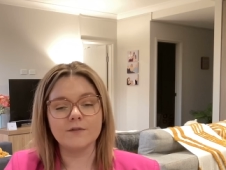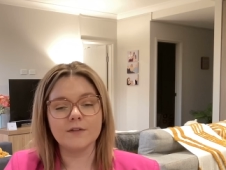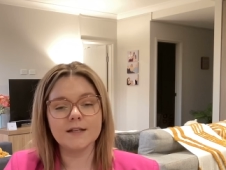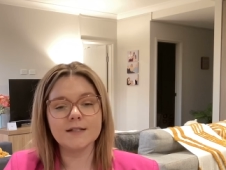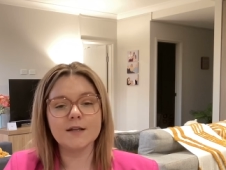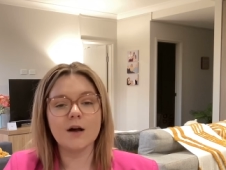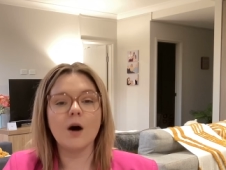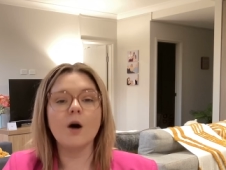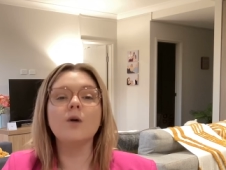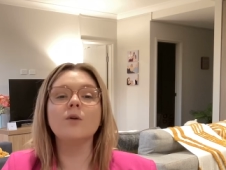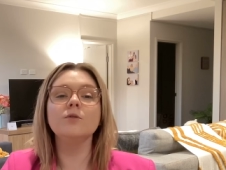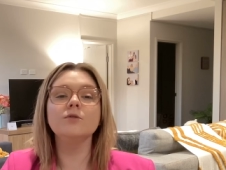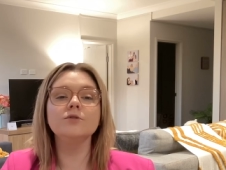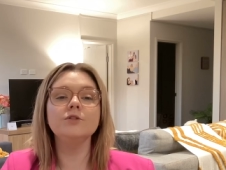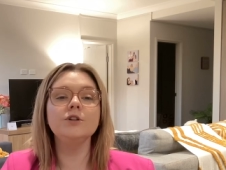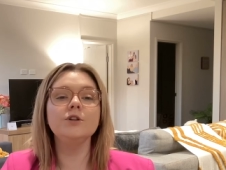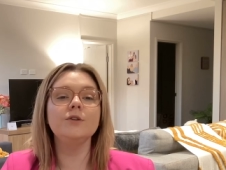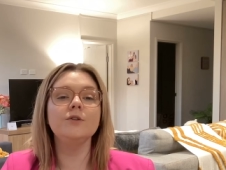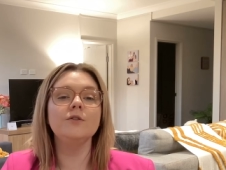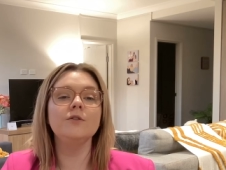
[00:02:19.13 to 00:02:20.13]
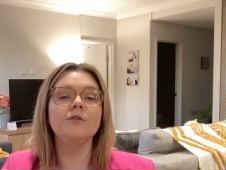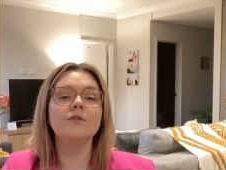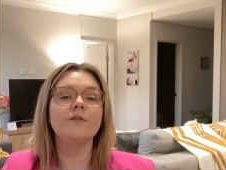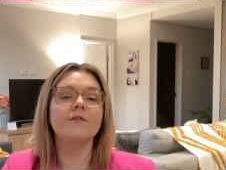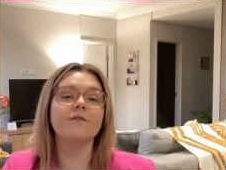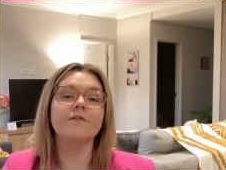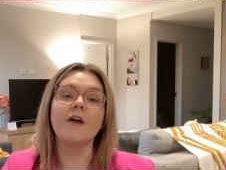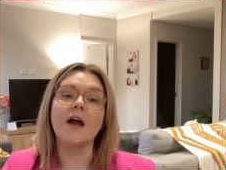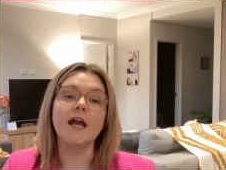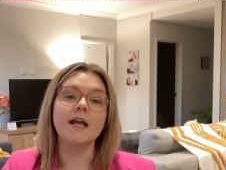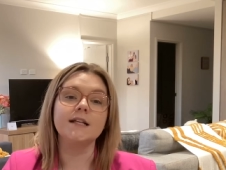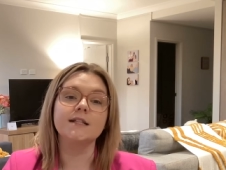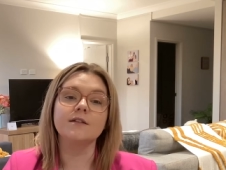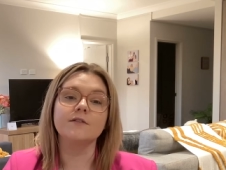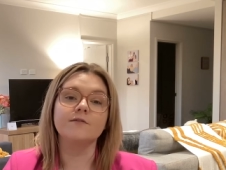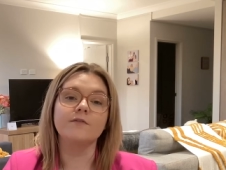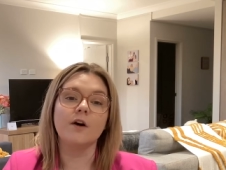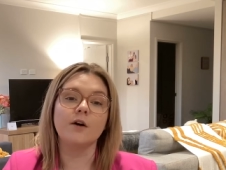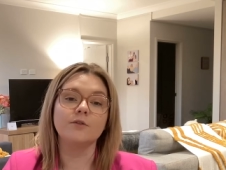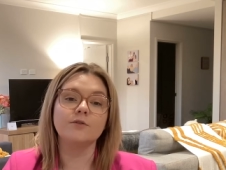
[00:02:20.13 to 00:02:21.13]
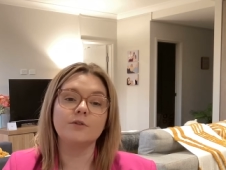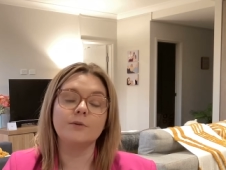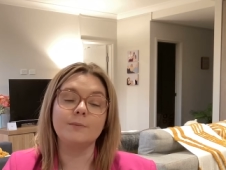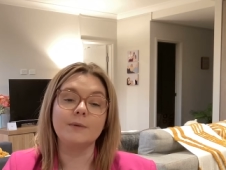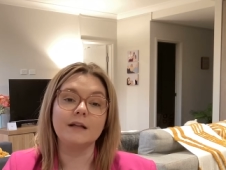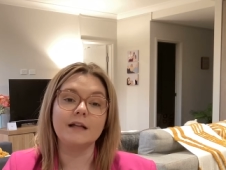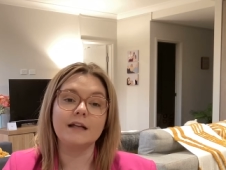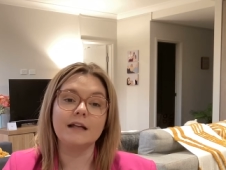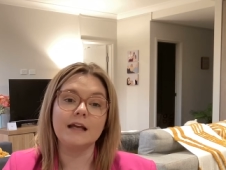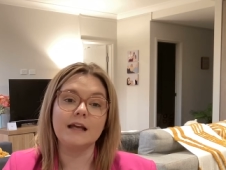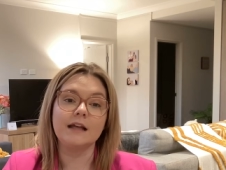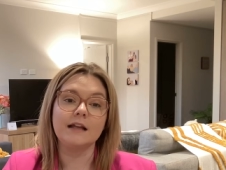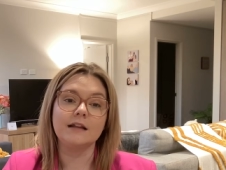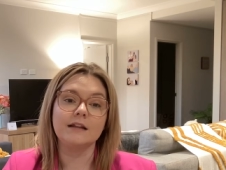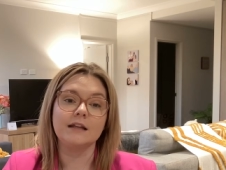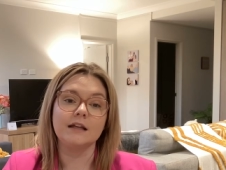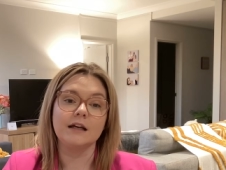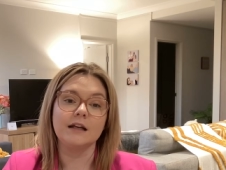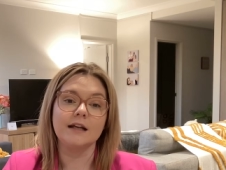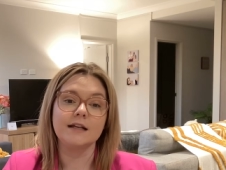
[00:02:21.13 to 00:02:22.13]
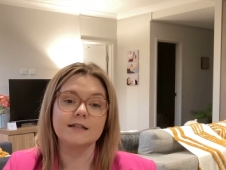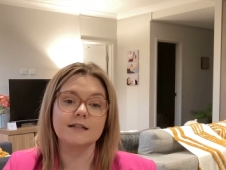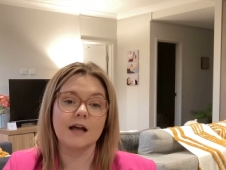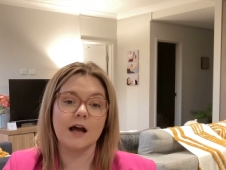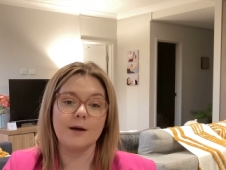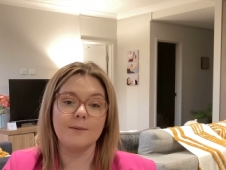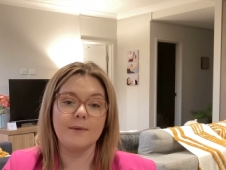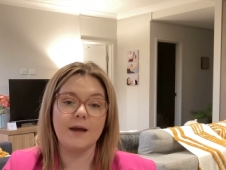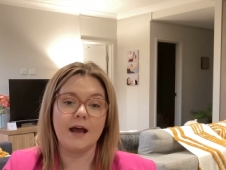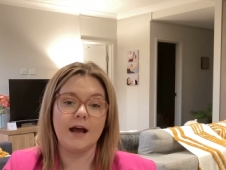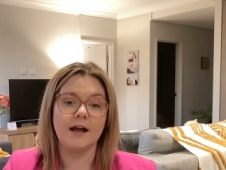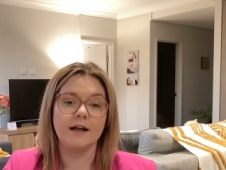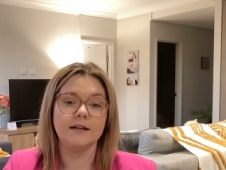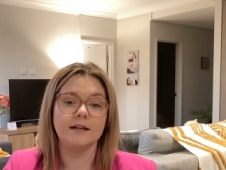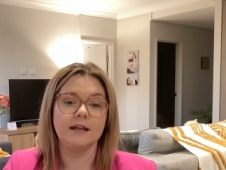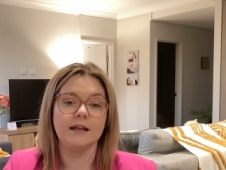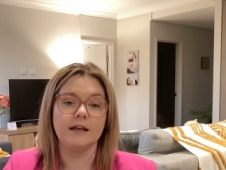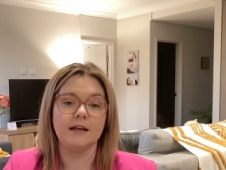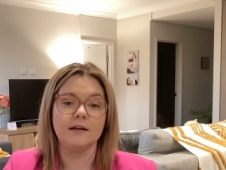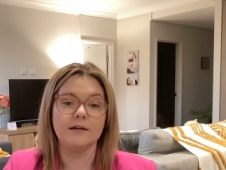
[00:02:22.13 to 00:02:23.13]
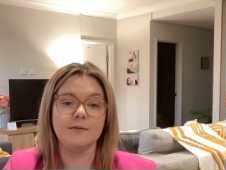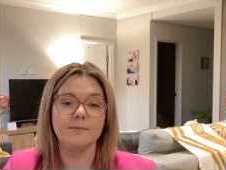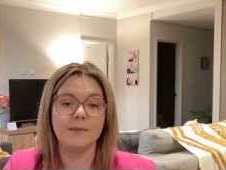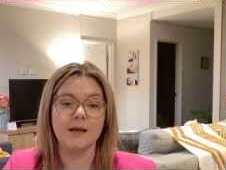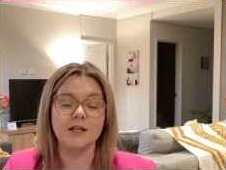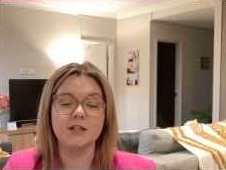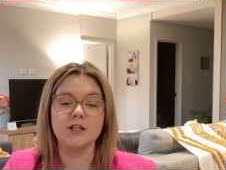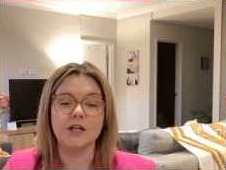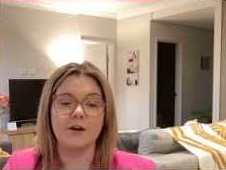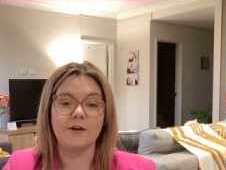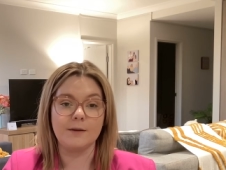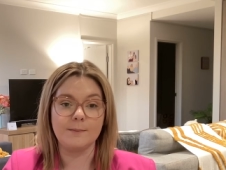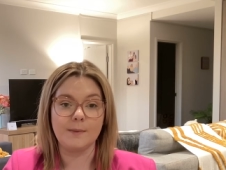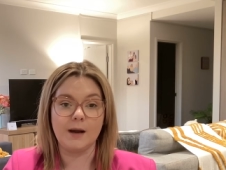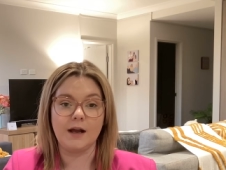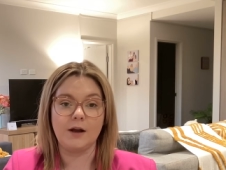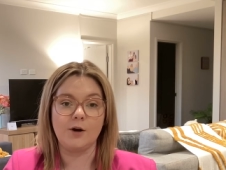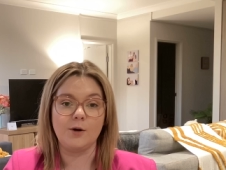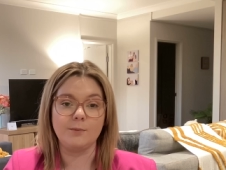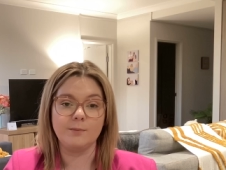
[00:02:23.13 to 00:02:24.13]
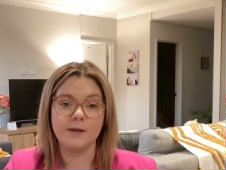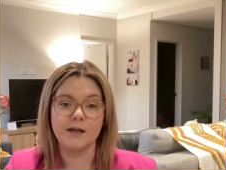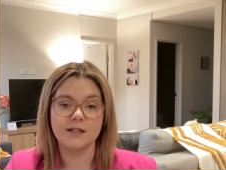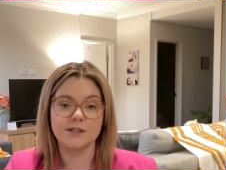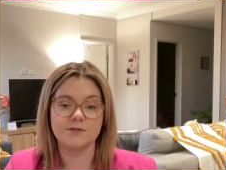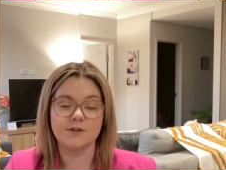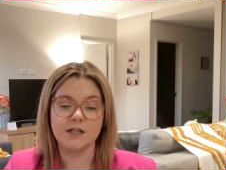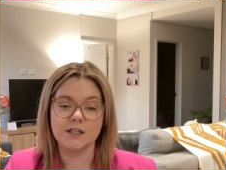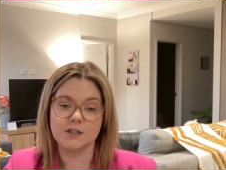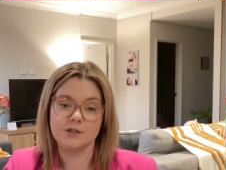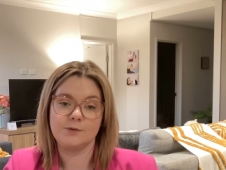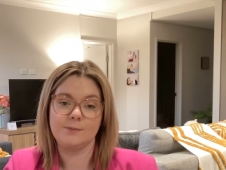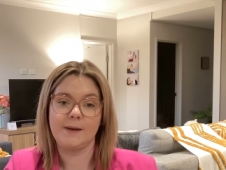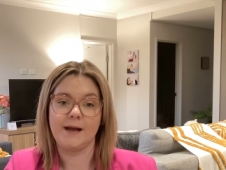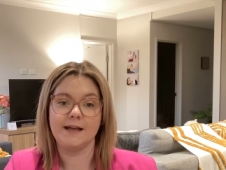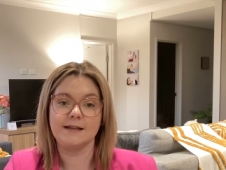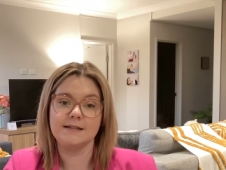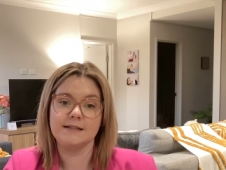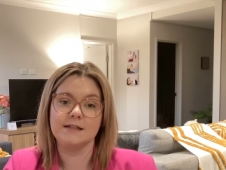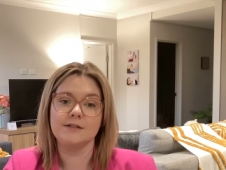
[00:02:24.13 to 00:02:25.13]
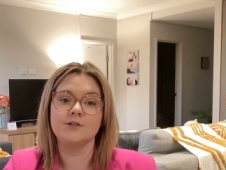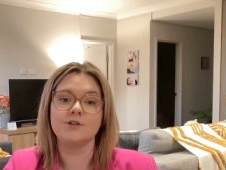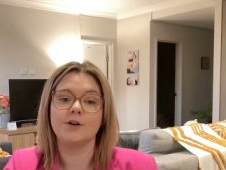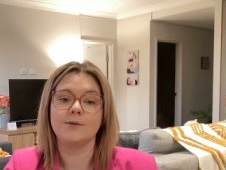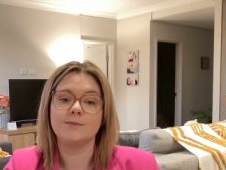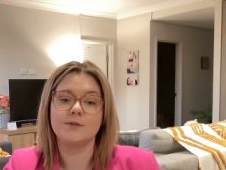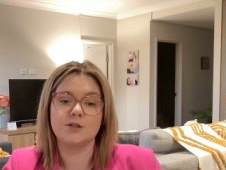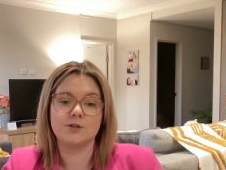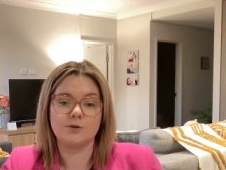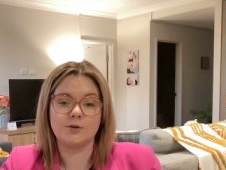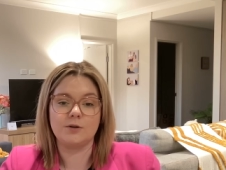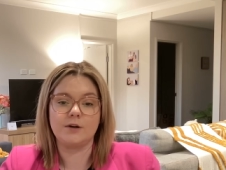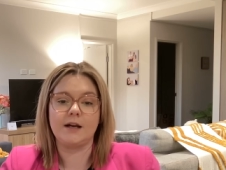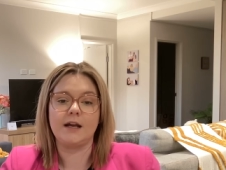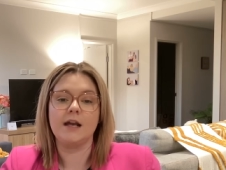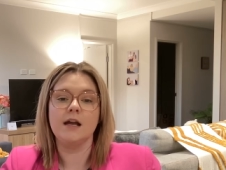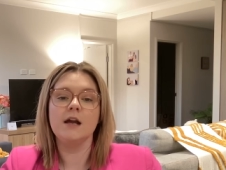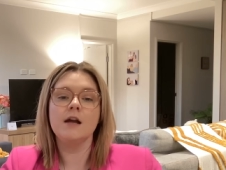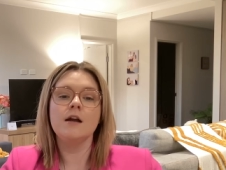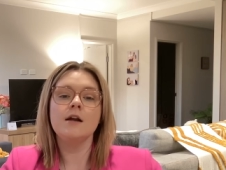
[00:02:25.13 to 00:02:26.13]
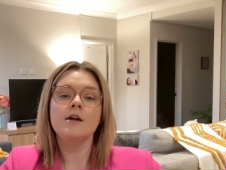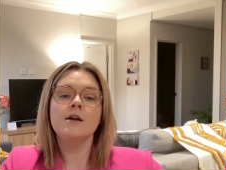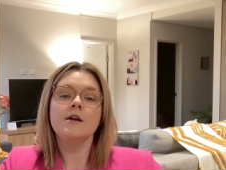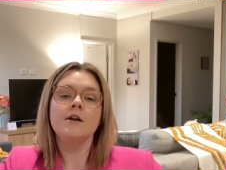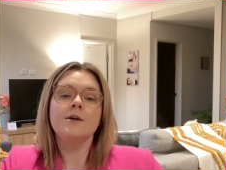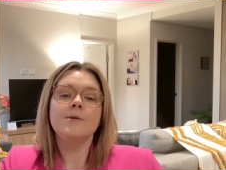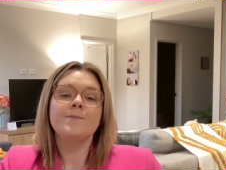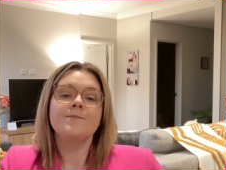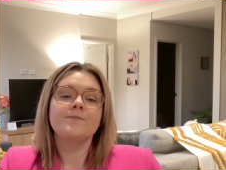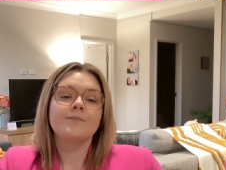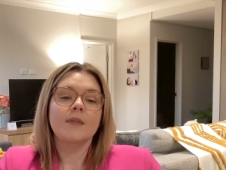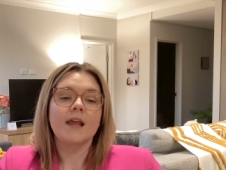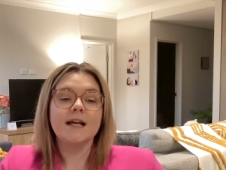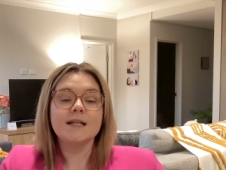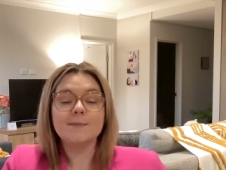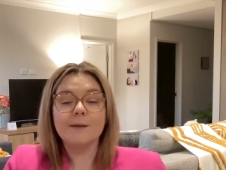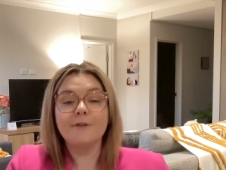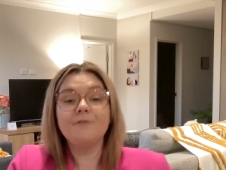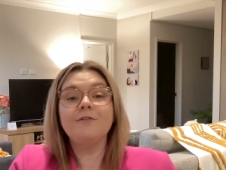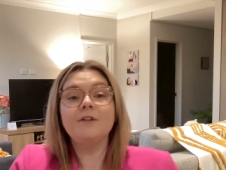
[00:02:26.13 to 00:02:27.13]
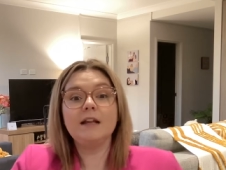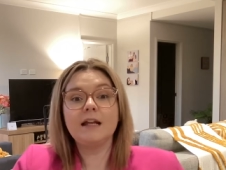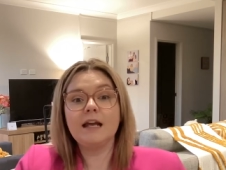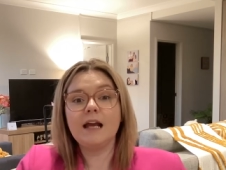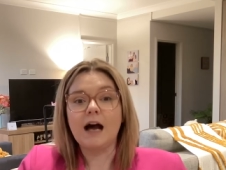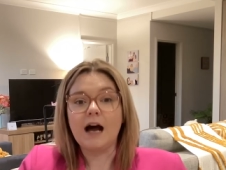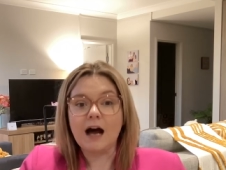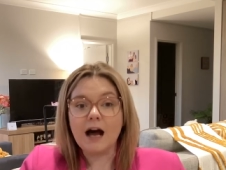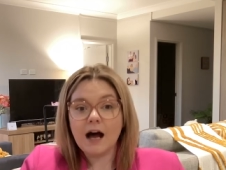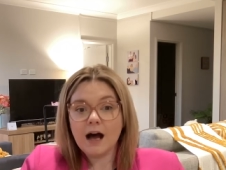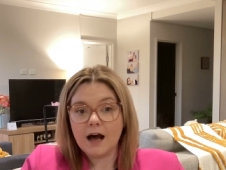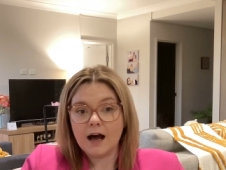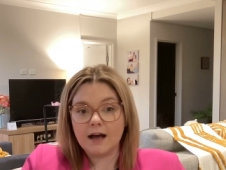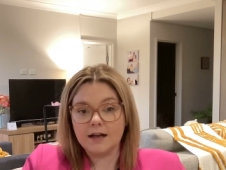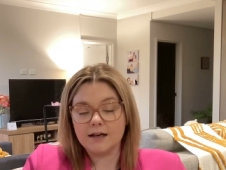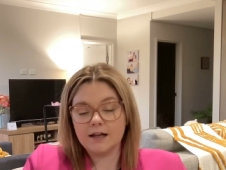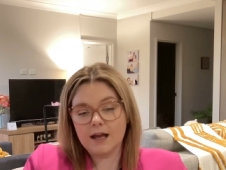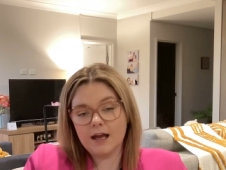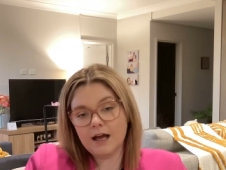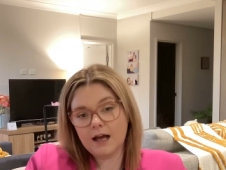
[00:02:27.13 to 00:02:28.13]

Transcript: This whole new phase of vulnerability that has come out in me sharing my complex regional pain syndrome story has been really hard.